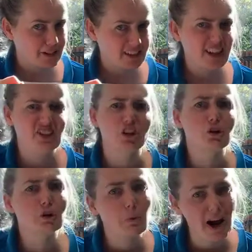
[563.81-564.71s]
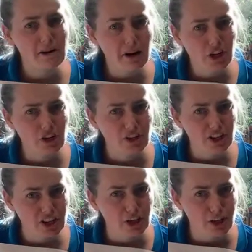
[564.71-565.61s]
That's a good way to make sure your
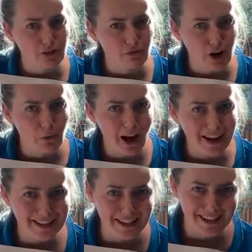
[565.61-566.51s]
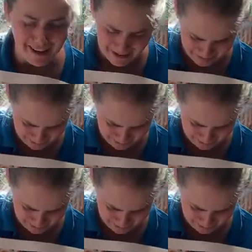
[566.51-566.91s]
dinner doesn't run away, isn't it?